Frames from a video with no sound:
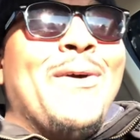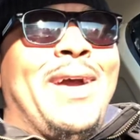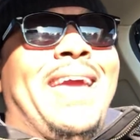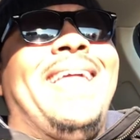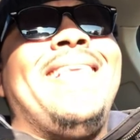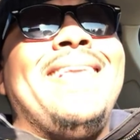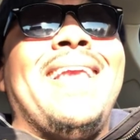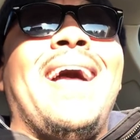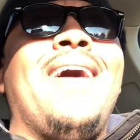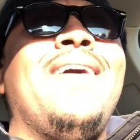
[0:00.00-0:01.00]
it, you
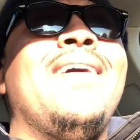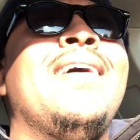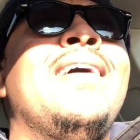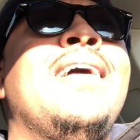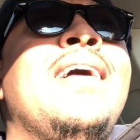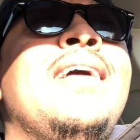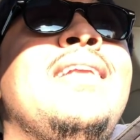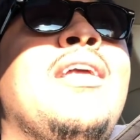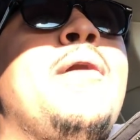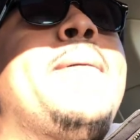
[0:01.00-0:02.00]
know?
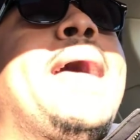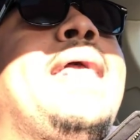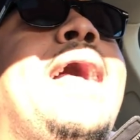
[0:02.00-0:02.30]
Nobody